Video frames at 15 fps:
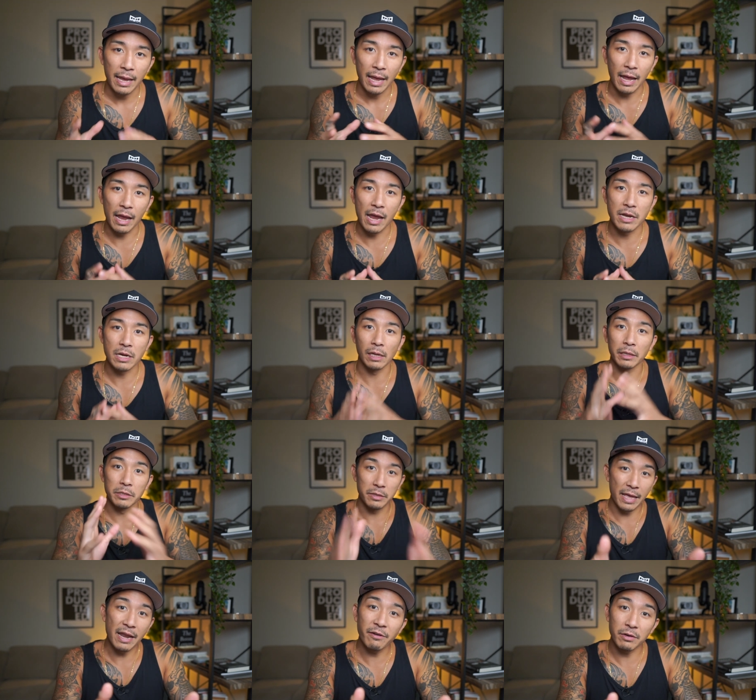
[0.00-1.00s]
and
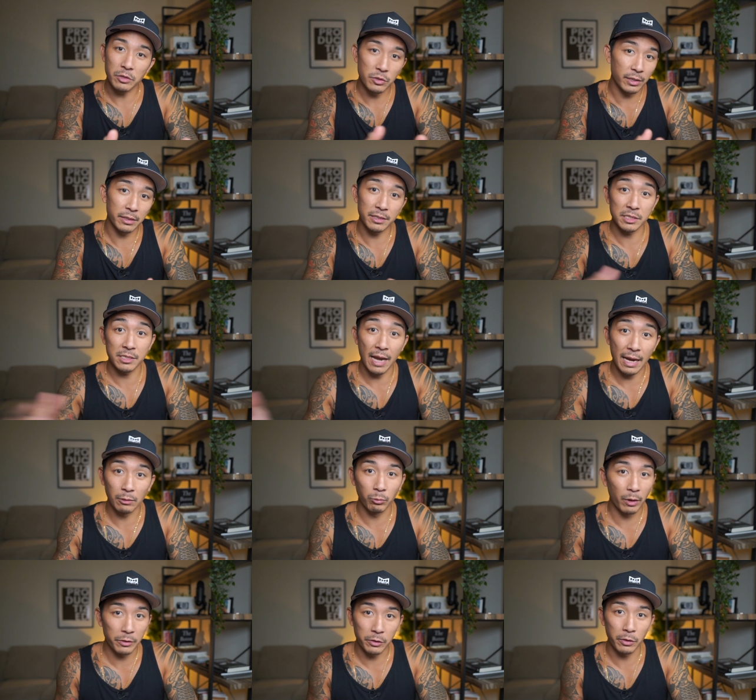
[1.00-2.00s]
then you can decide
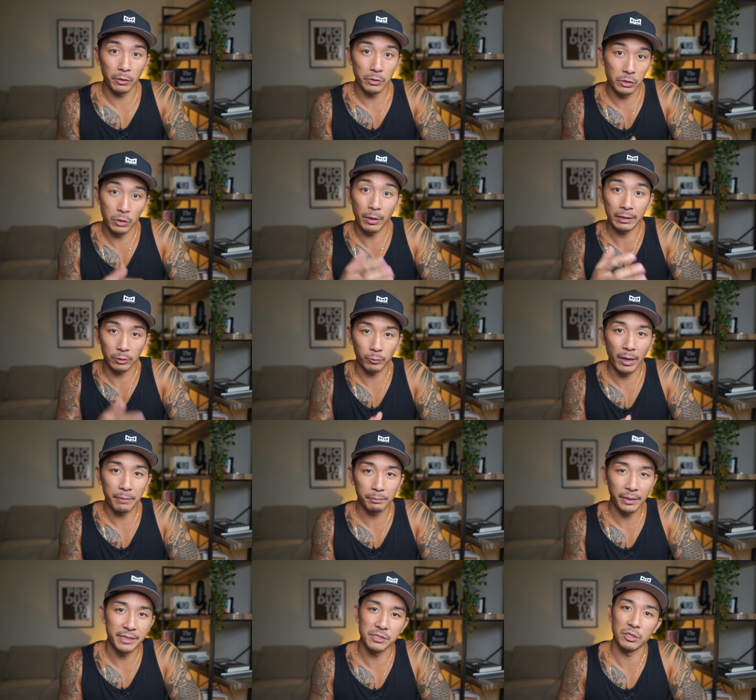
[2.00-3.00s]
whether you're, you're at the right
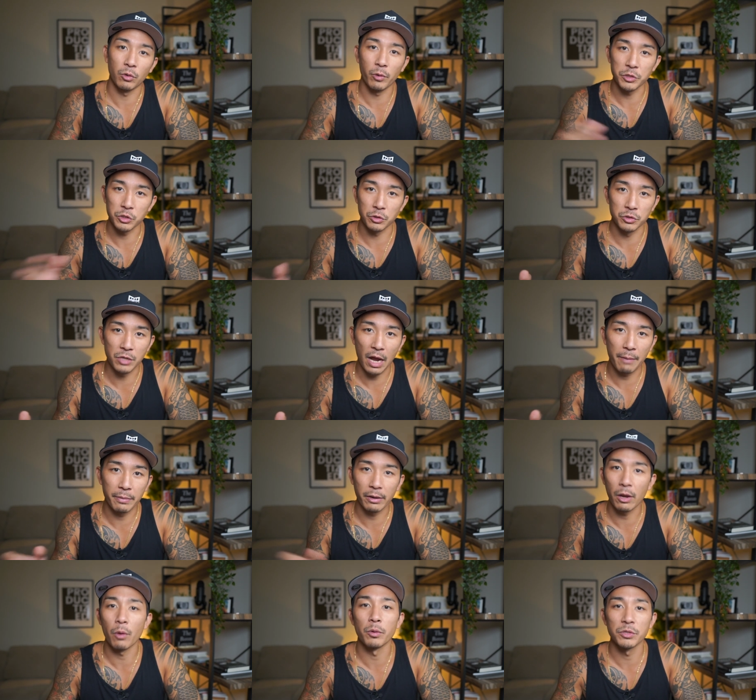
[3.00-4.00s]
place to quit your job
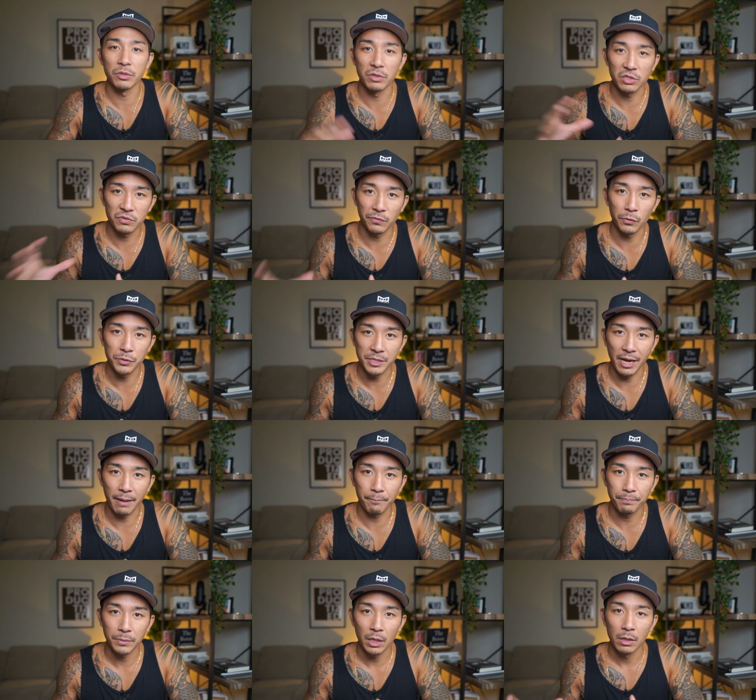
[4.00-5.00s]
and go into this full time.
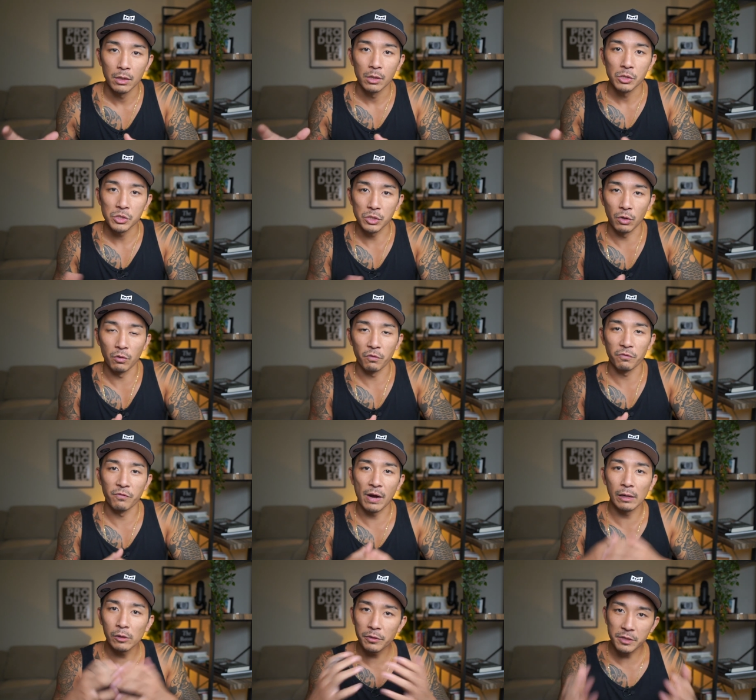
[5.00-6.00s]
So
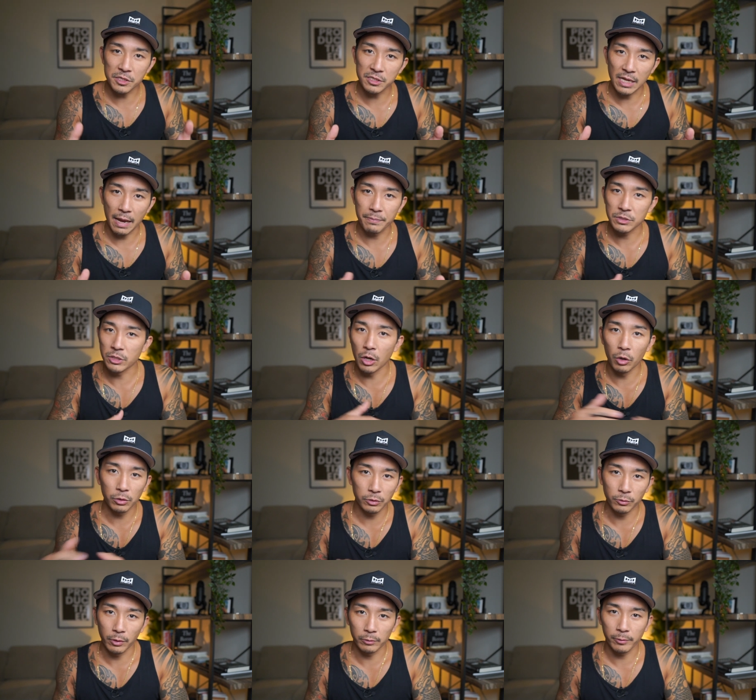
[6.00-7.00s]
follow these steps, go
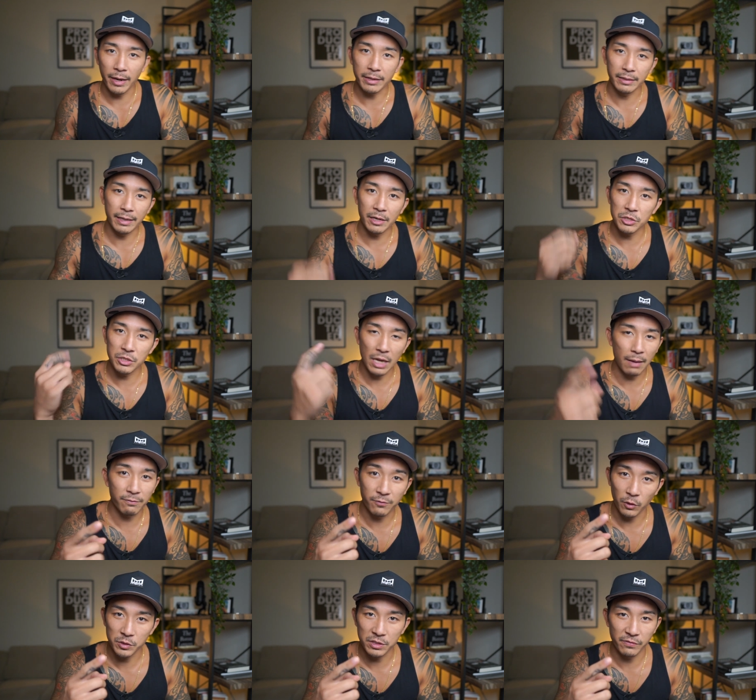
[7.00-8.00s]
through it, right? Get a job
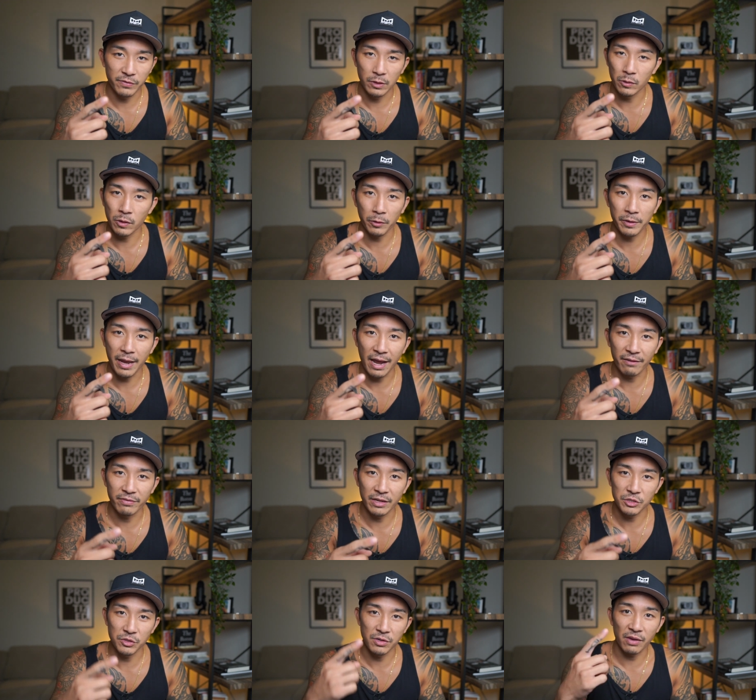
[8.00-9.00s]
first if you don't already have
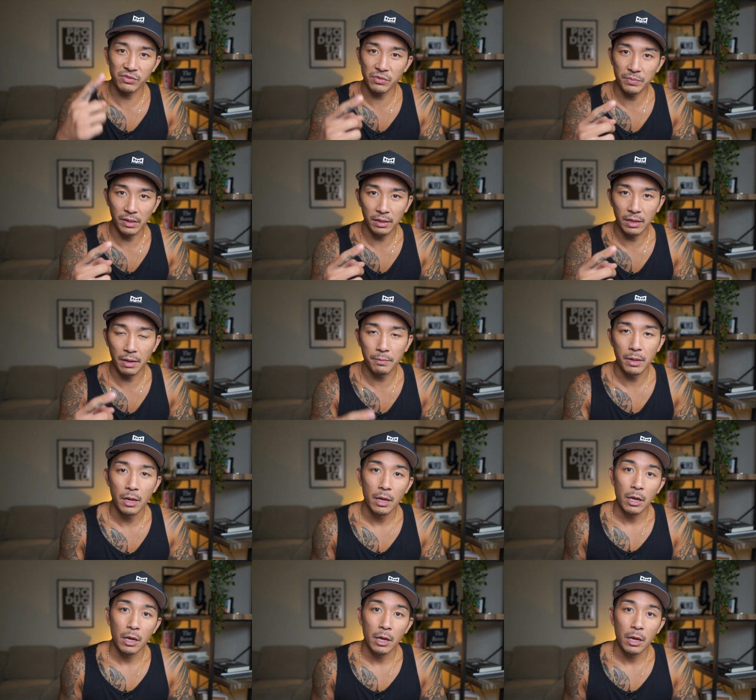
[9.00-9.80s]
that so you have some income.